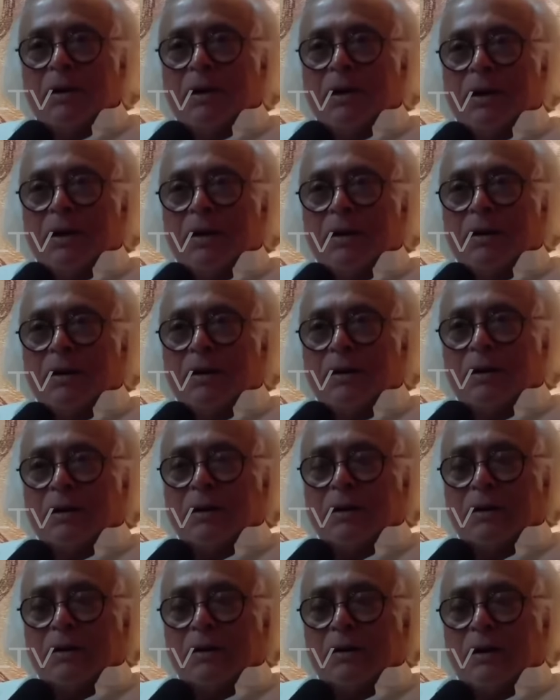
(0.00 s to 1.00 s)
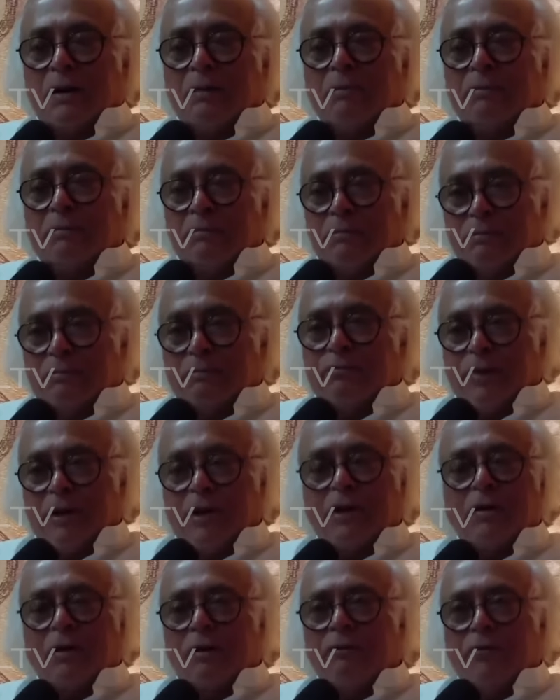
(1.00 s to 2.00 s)
and I'm
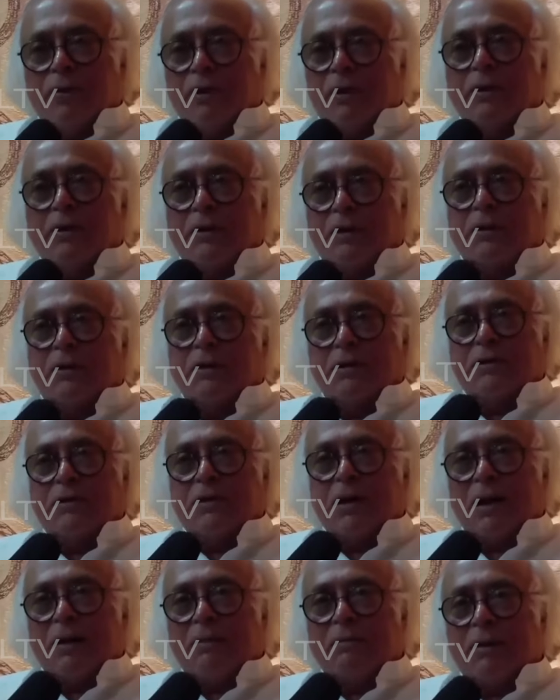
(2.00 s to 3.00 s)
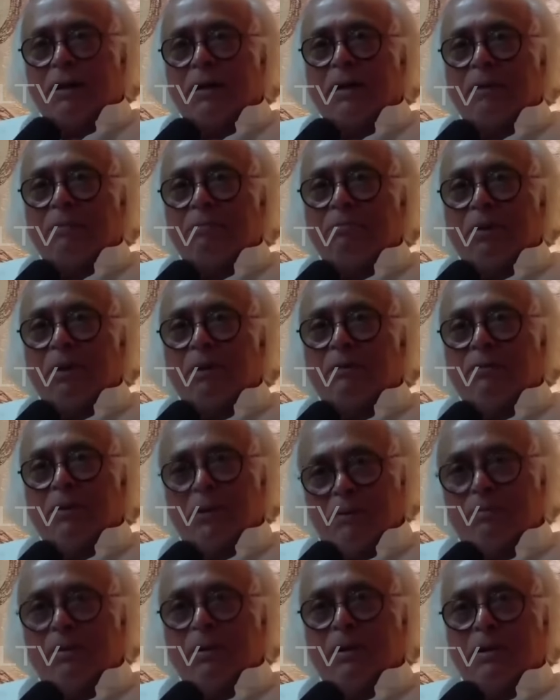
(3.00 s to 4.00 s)
very confident that this time that MP
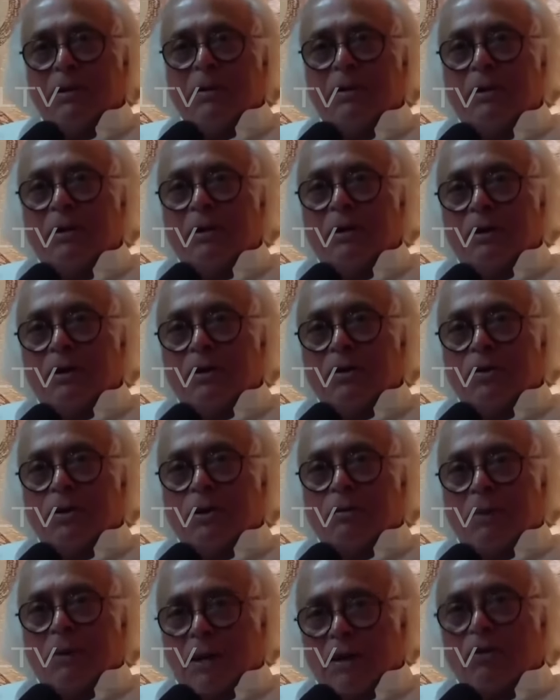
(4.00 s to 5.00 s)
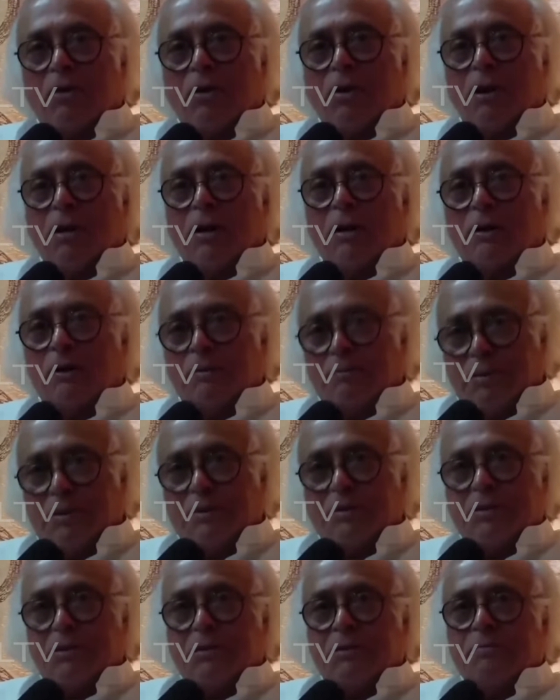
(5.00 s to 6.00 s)
will be my colleague, the
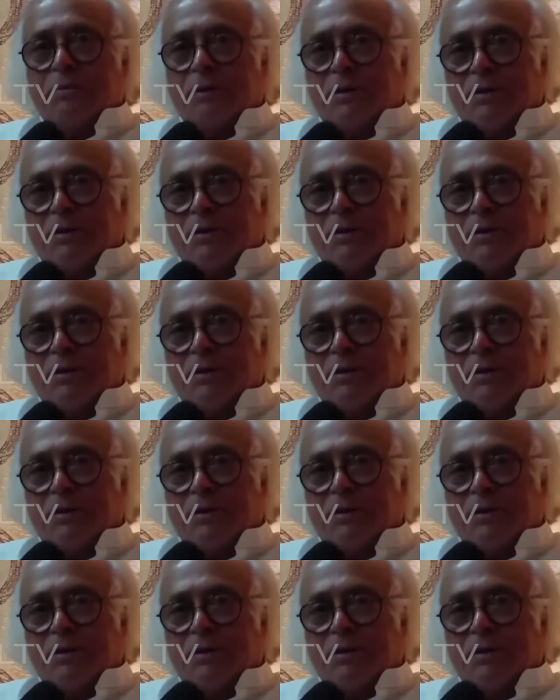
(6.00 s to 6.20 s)
PCC